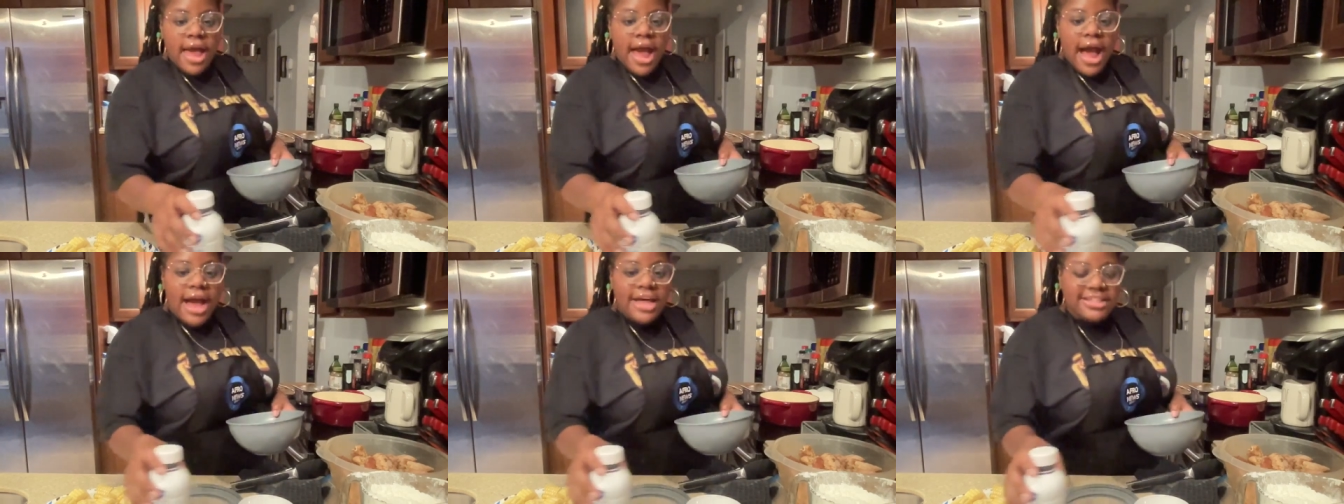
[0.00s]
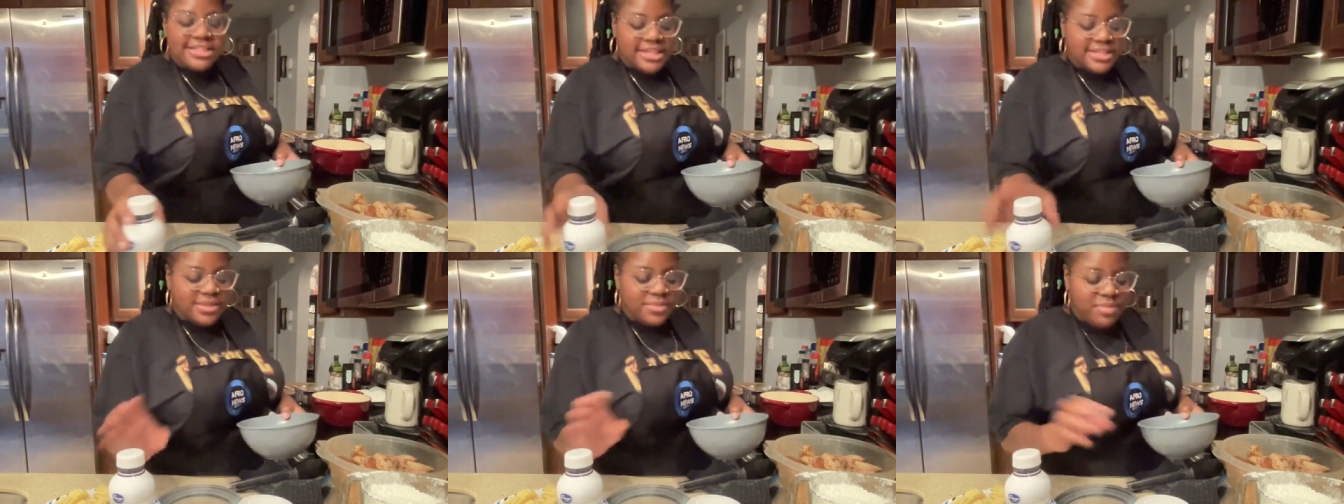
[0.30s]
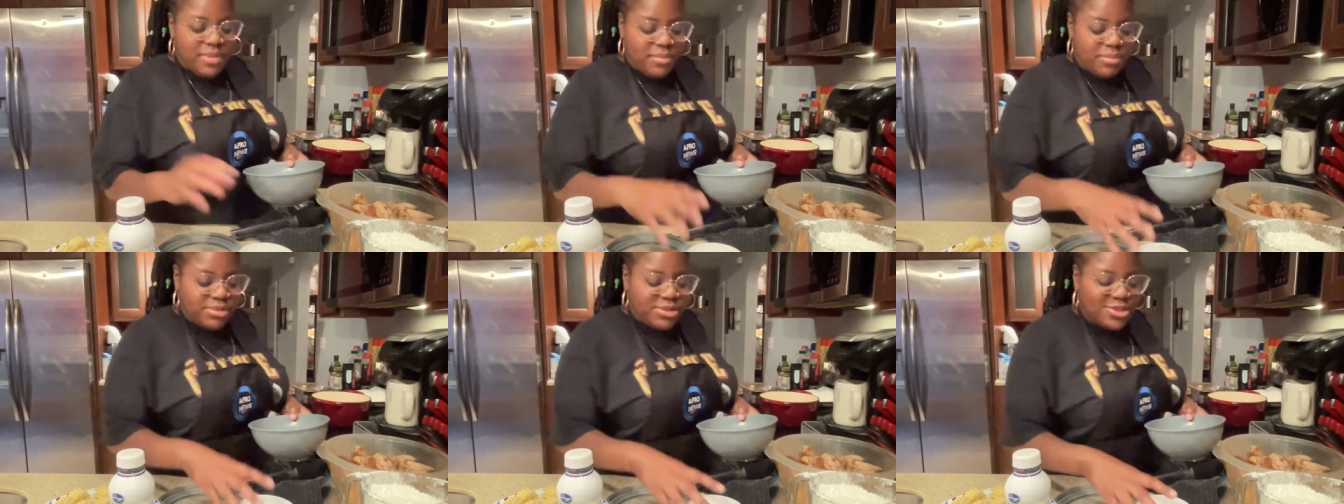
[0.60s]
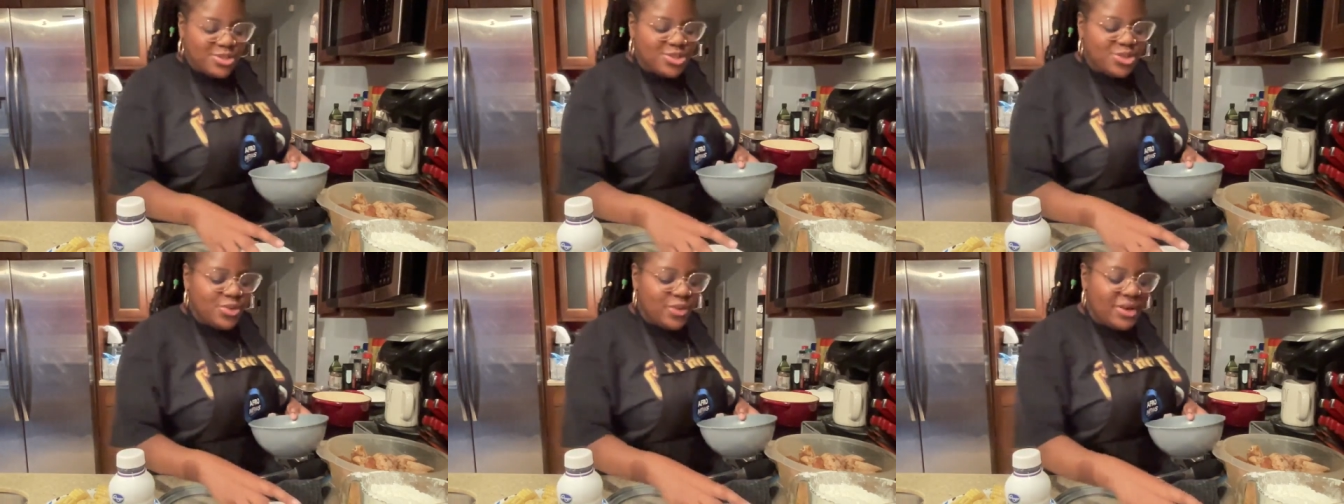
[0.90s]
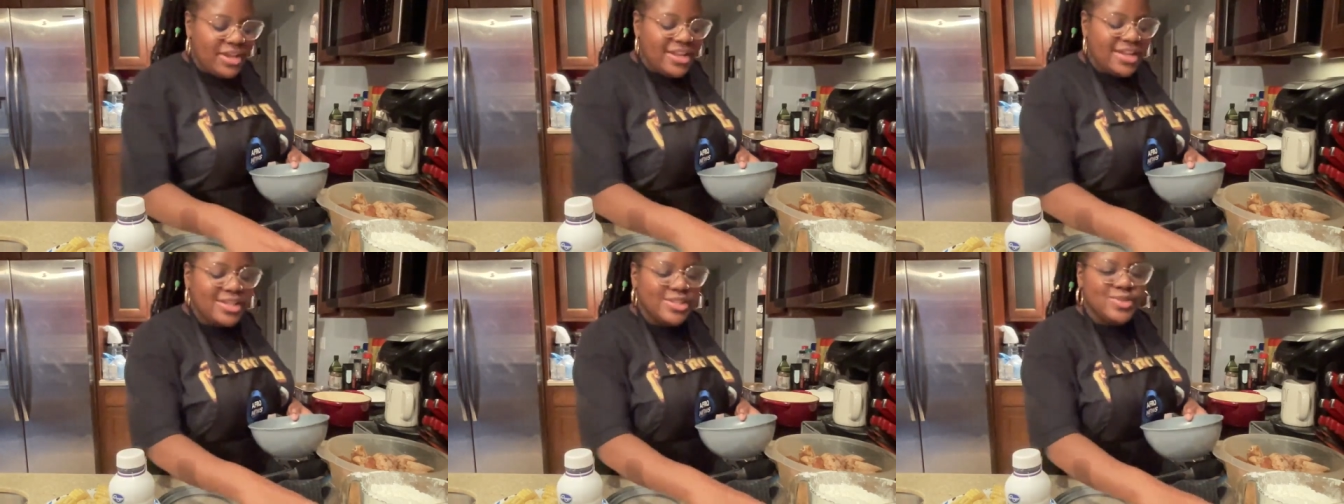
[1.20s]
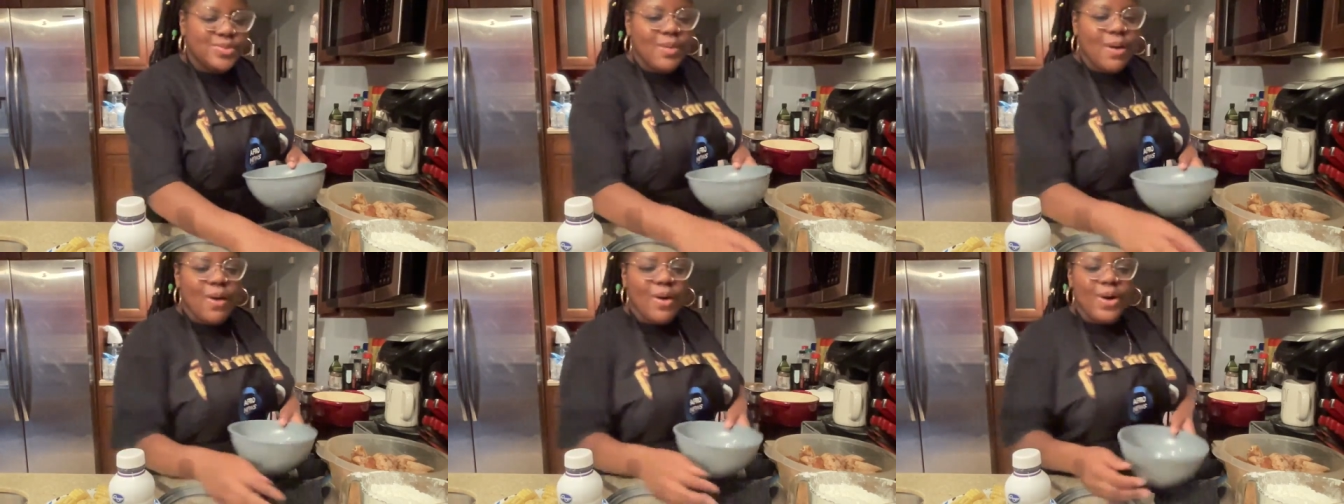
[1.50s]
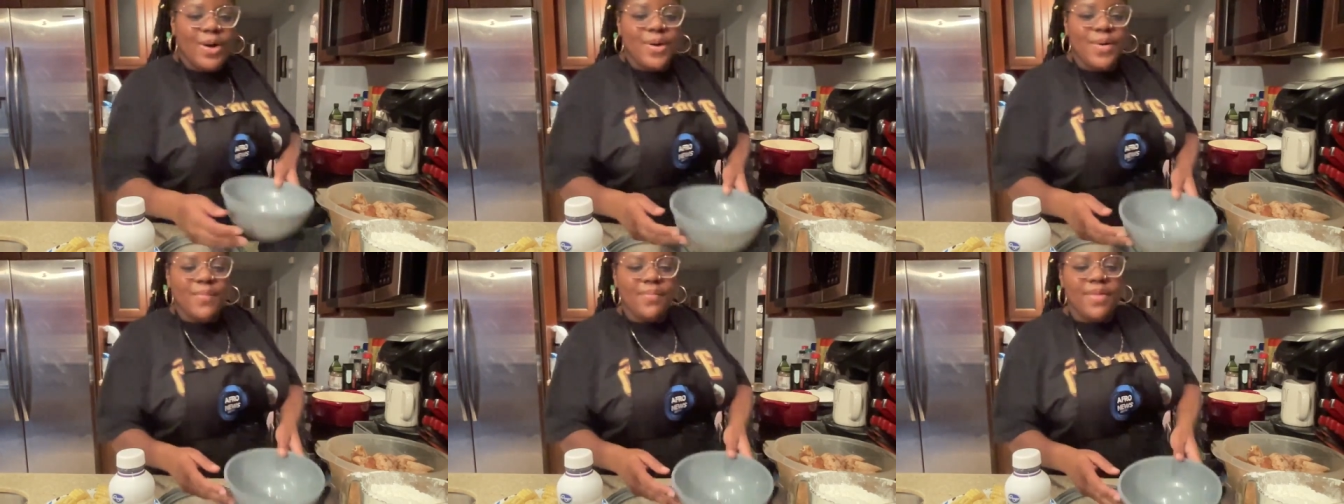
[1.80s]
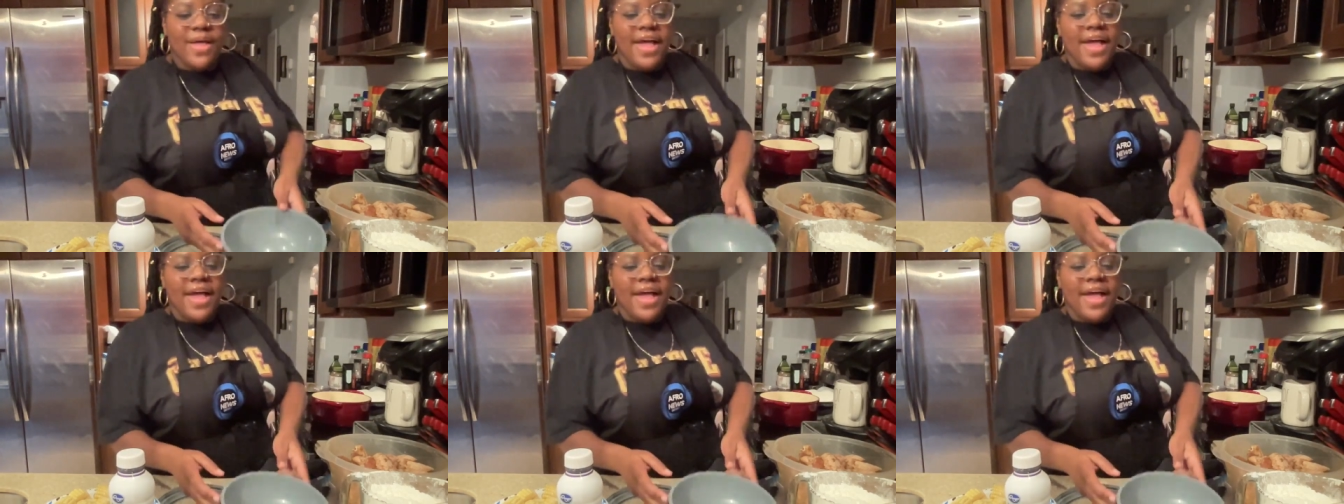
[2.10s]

I see some people just joined us. Welcome.